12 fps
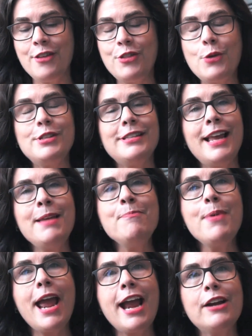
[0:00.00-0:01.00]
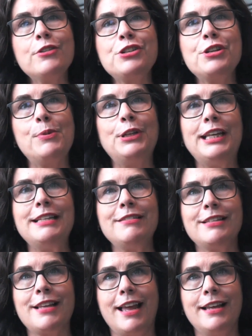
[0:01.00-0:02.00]
those same perishable
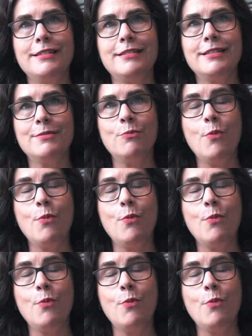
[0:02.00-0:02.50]
insights,